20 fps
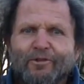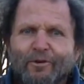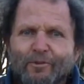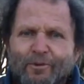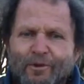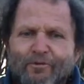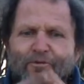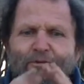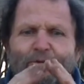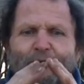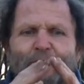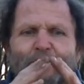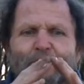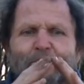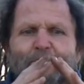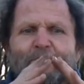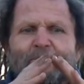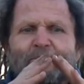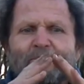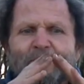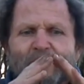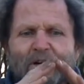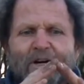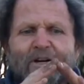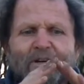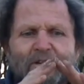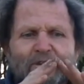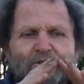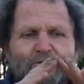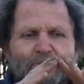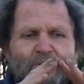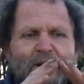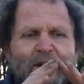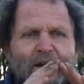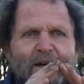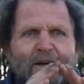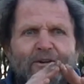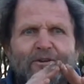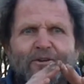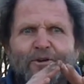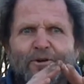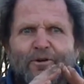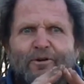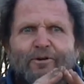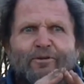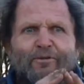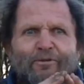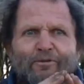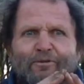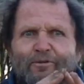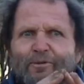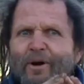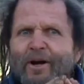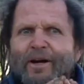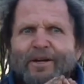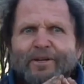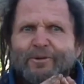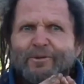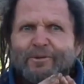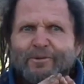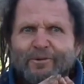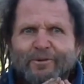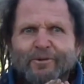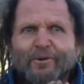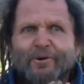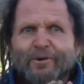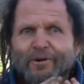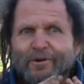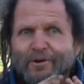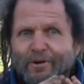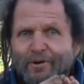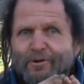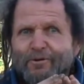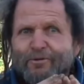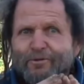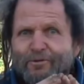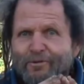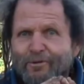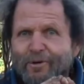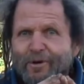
So we form a grand earth triune, or earth